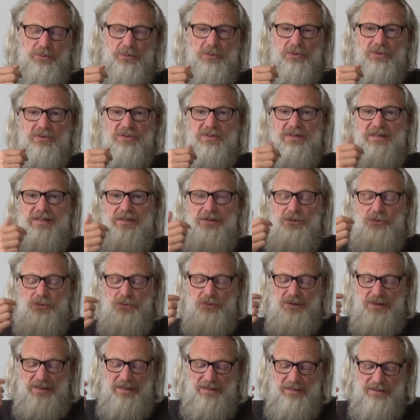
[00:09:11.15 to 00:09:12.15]
words into
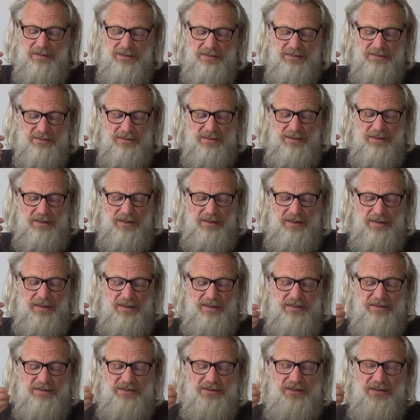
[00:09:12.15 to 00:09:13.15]
English
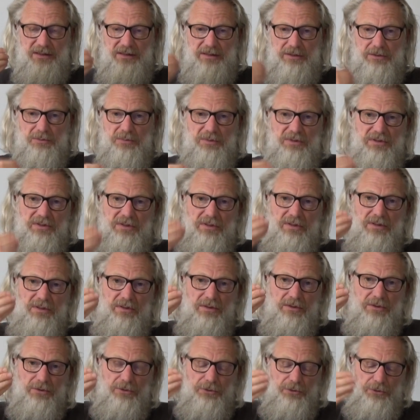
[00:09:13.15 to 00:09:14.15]
and share it with
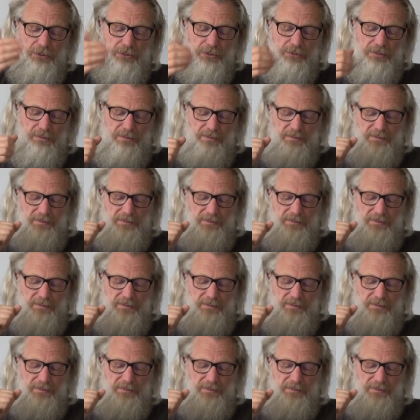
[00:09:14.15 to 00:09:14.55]
you.